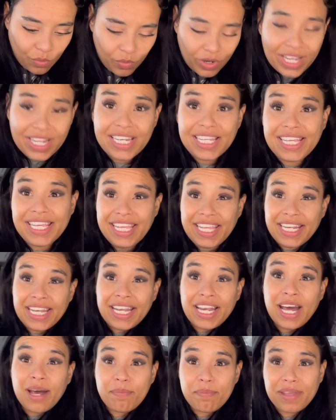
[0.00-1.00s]
we're gonna heat it
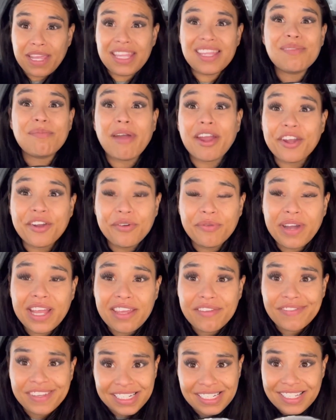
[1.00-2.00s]
up in the
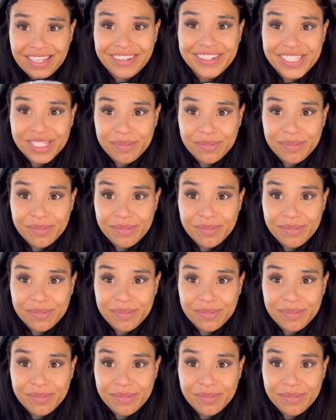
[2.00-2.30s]
microwave until it's